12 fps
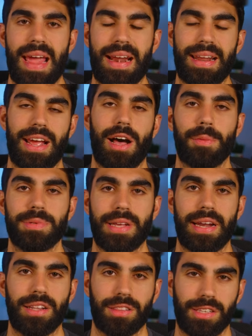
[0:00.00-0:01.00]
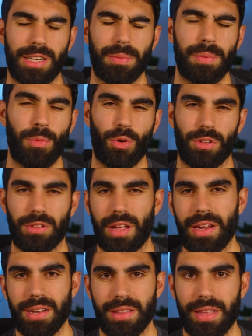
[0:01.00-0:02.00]
and it helps get a little bit more
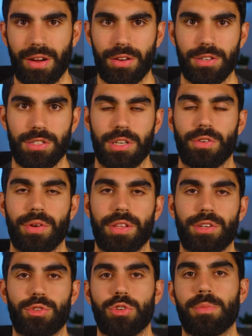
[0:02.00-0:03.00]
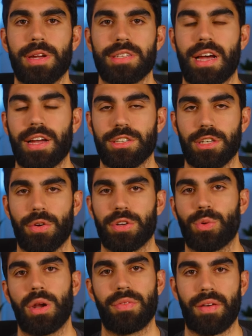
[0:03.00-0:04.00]
light in there considering the dual base ISO at
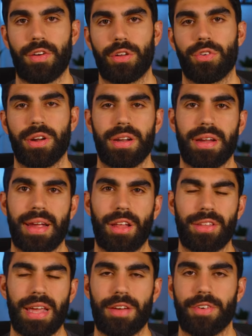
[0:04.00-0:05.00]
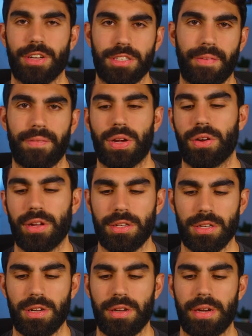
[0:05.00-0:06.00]
2500 on the FX30
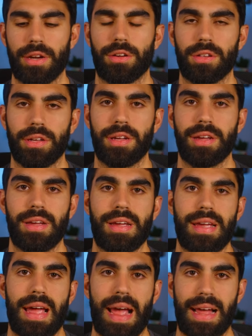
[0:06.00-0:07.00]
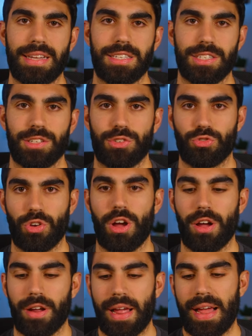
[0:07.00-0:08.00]
isn't nearly as
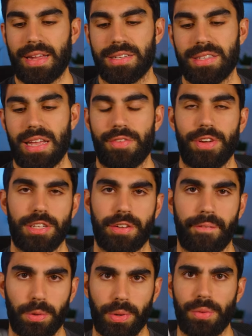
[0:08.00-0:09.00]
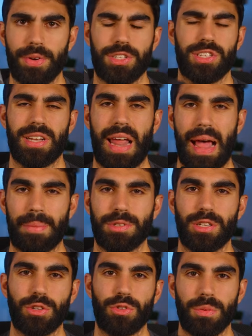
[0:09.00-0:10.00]
strong as the FX3, which is an
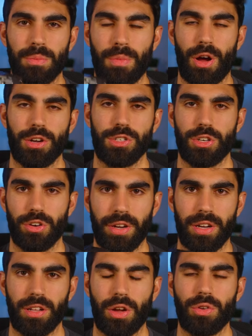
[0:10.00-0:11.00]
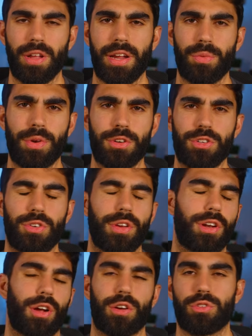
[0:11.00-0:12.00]
absolute monster in low light when you're shooting
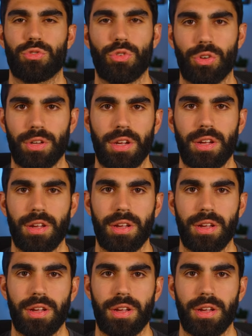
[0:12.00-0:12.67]
in uncontrolled